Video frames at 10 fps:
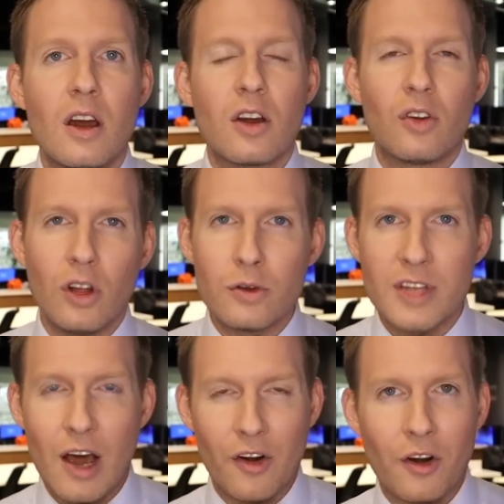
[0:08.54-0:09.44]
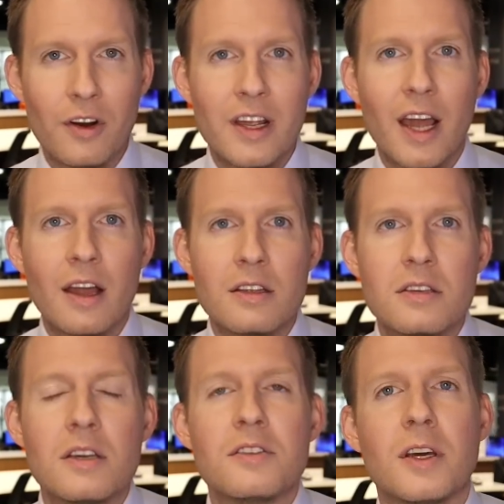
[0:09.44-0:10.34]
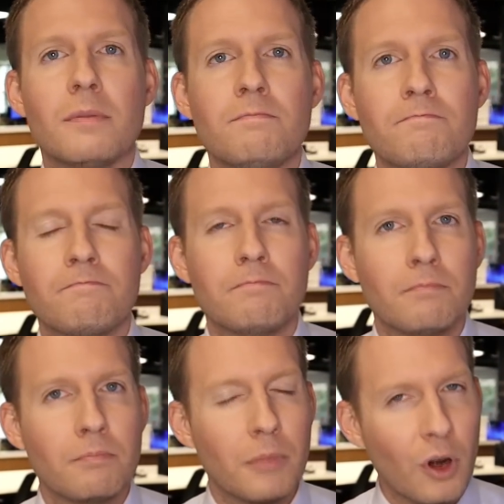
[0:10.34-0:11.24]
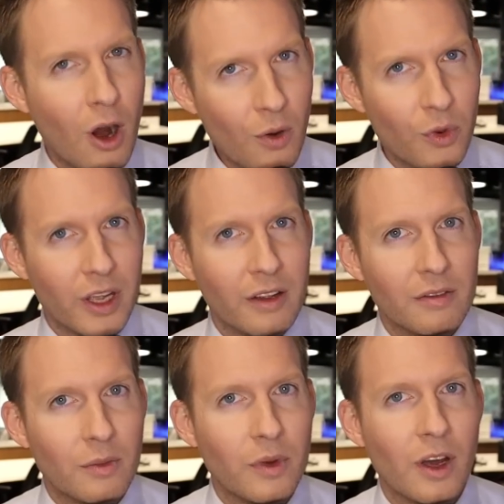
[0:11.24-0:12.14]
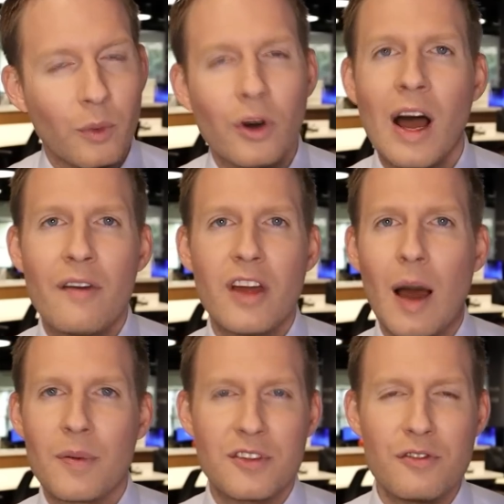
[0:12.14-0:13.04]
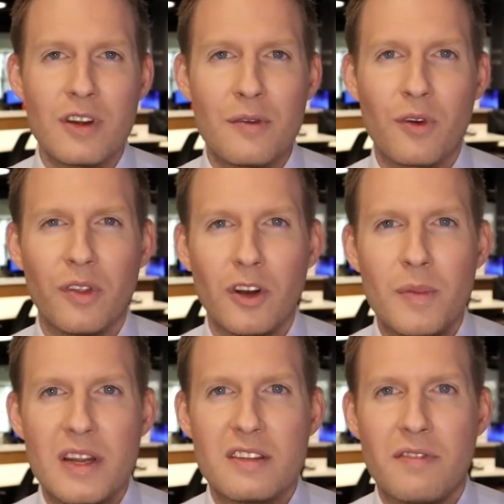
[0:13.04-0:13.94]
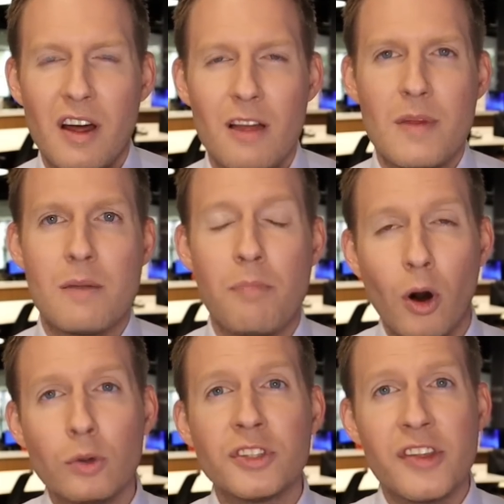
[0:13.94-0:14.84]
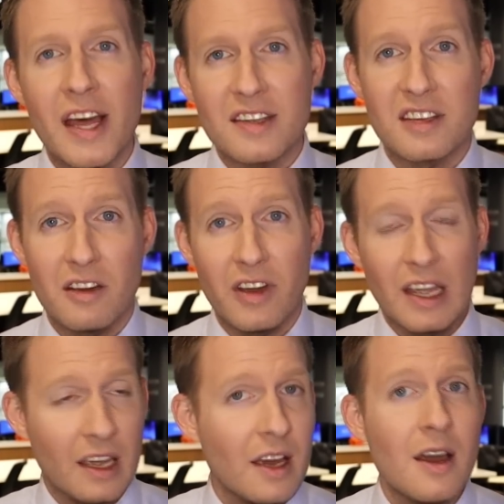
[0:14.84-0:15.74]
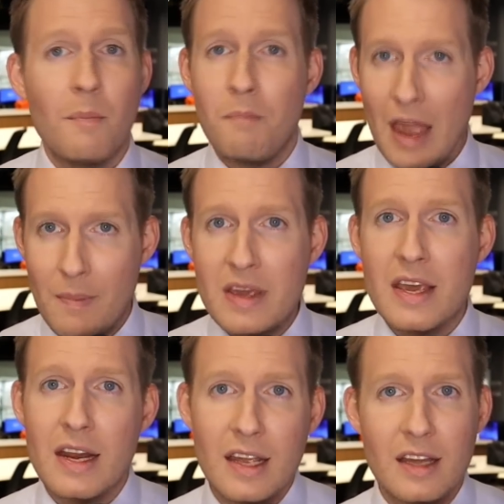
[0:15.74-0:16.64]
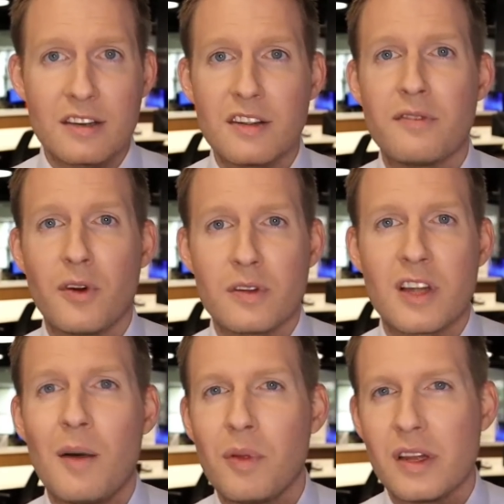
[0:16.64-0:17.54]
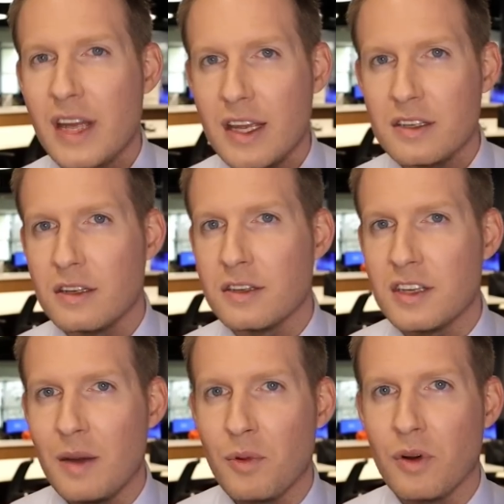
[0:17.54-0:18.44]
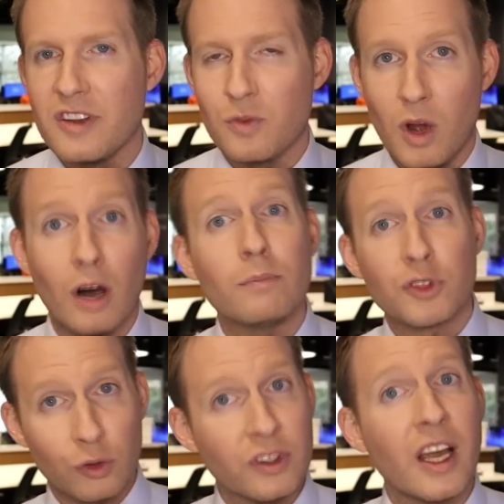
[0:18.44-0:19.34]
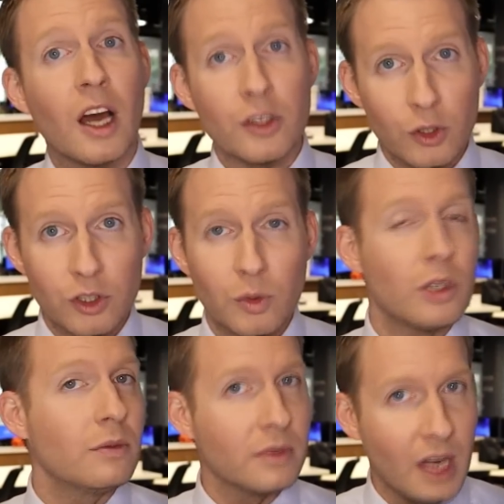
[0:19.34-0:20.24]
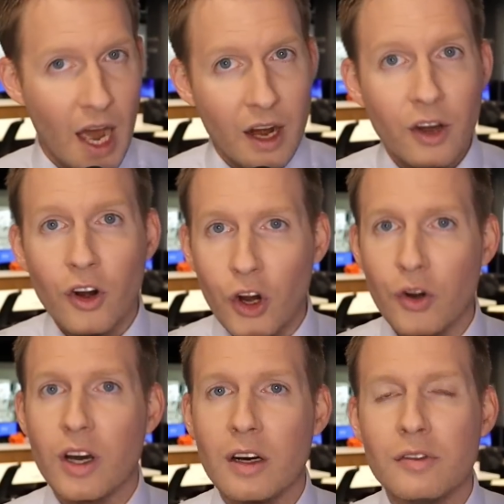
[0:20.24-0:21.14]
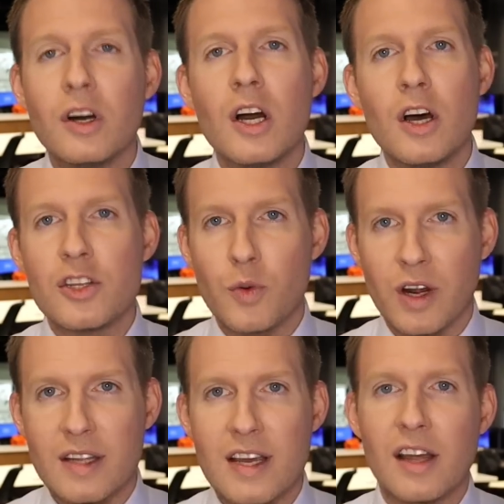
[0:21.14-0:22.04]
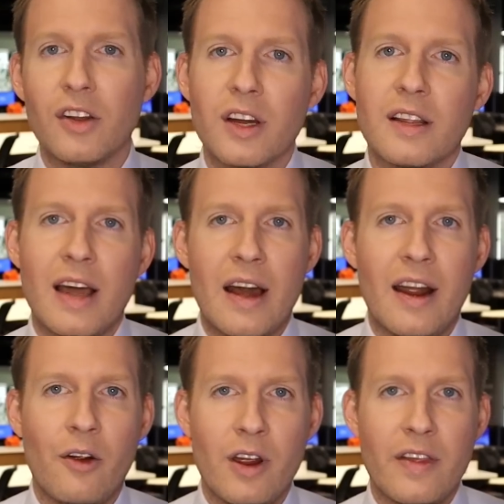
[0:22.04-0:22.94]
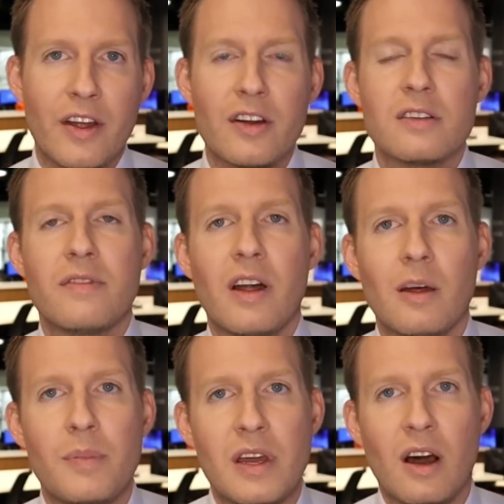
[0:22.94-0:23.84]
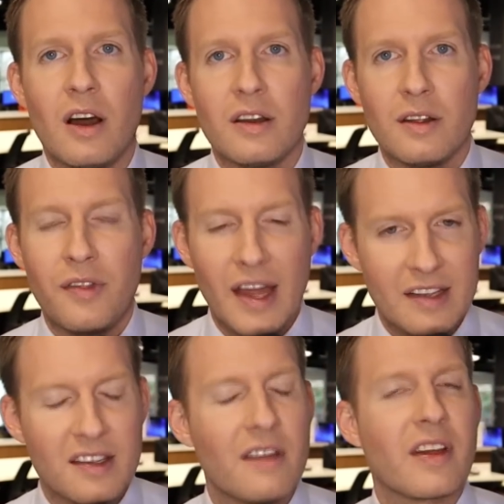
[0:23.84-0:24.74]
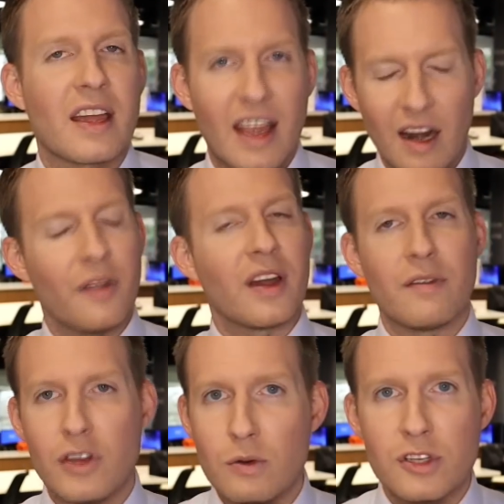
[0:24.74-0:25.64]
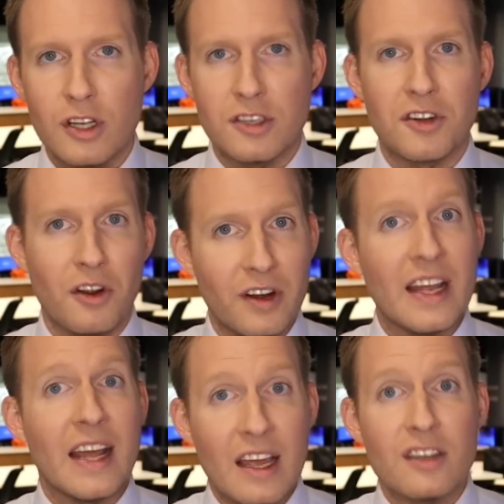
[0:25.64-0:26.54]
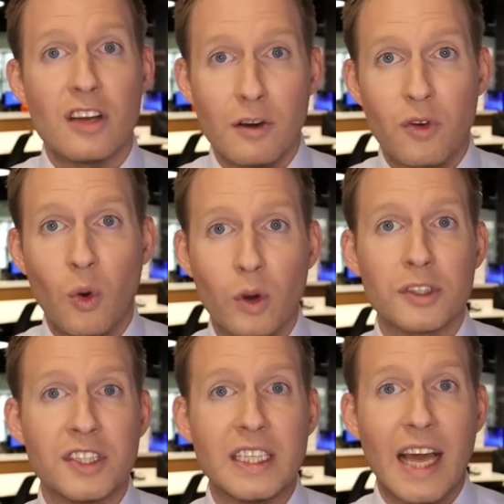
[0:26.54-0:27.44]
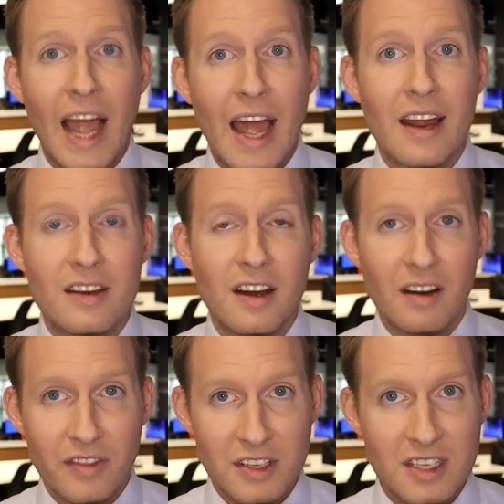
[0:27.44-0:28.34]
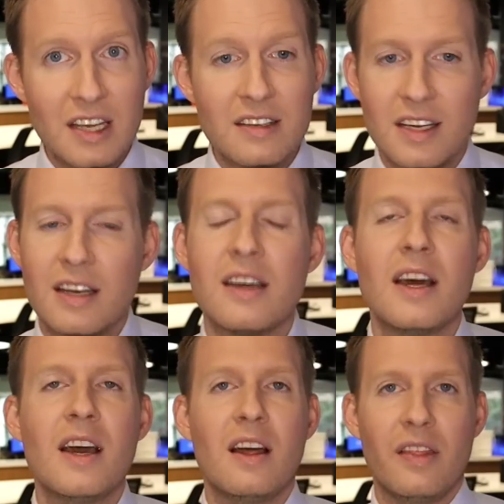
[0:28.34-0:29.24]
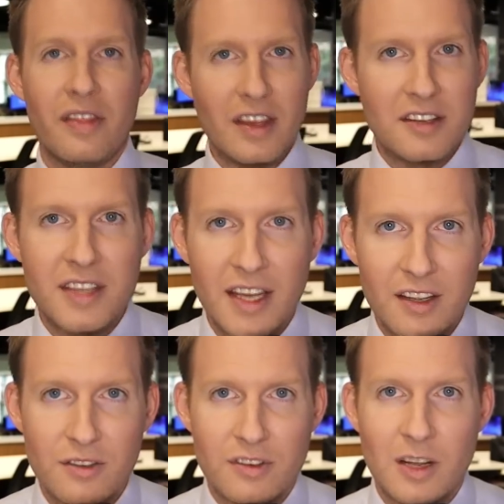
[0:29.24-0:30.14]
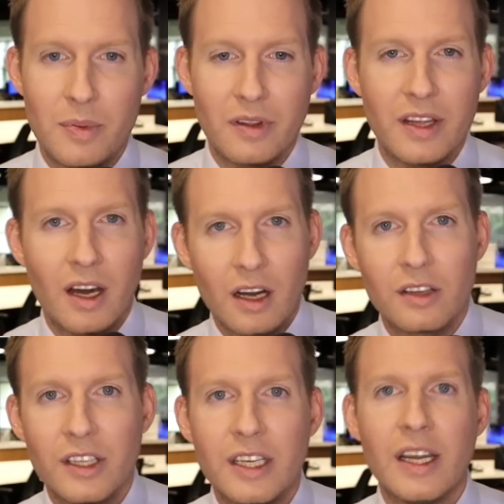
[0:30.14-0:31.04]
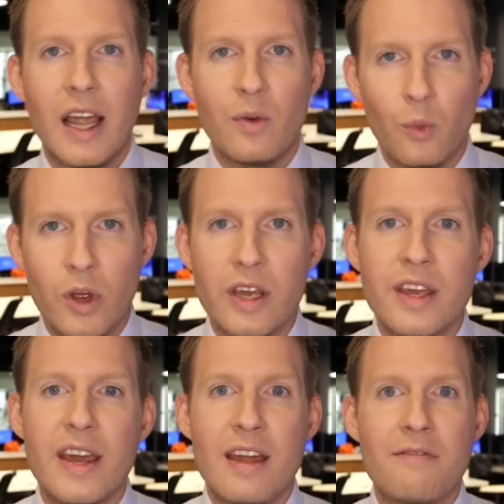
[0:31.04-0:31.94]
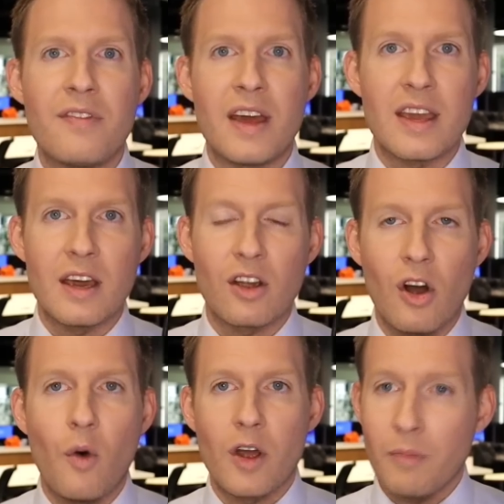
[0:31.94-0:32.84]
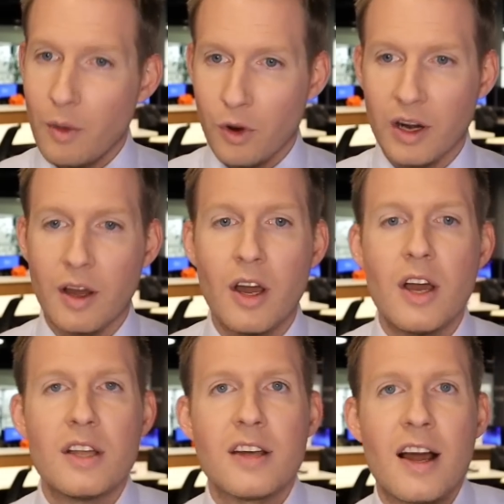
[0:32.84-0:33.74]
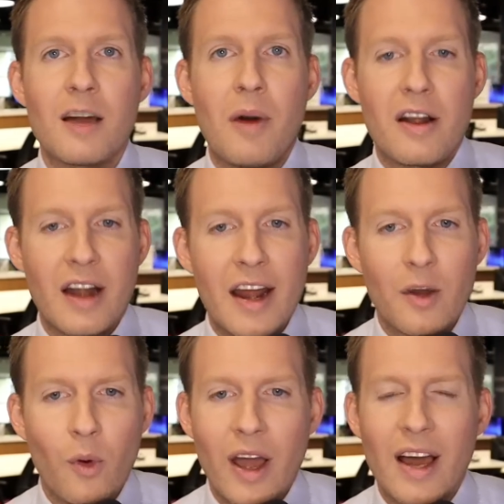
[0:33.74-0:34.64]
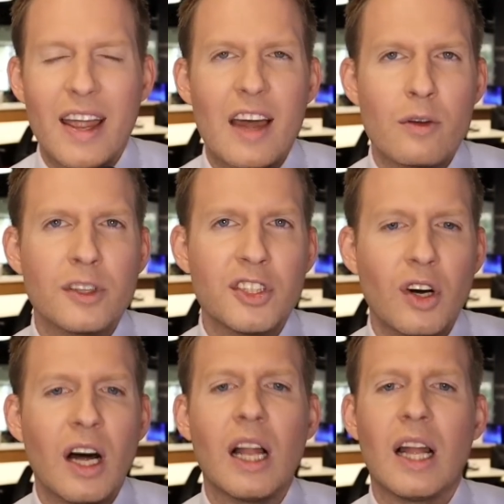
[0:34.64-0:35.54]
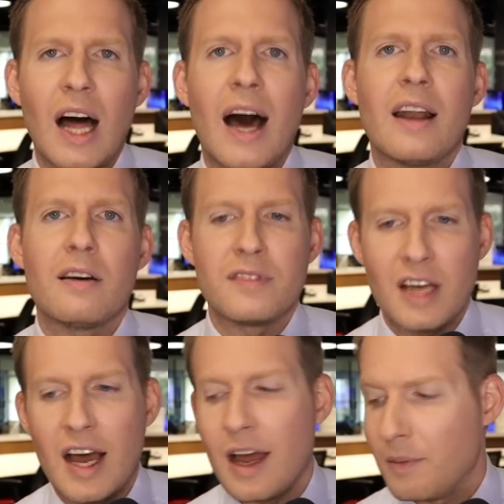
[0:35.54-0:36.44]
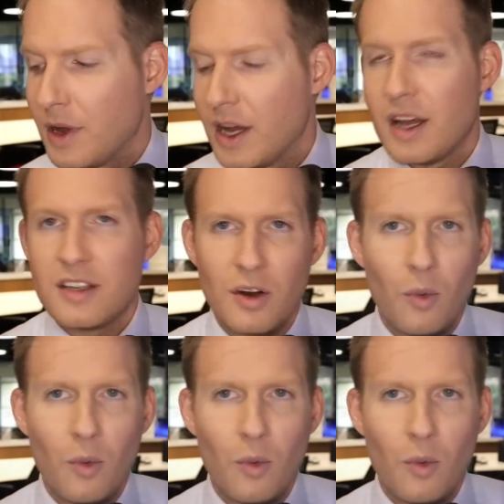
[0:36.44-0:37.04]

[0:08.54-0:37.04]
close out hurricane season. But are we? We will have the opportunity for a little bit of development post-Thanksgiving, maybe getting into the first couple of days of December as well. Certainly unusual, not unheard of. So we're going to take a look at that area that could develop beyond Thanksgiving. Again, nothing of huge concern. It is, of course, the end of the season. These things are typically ugly and weak if they get going, but we're going to talk about it anyway. Again, there's still a lot of time to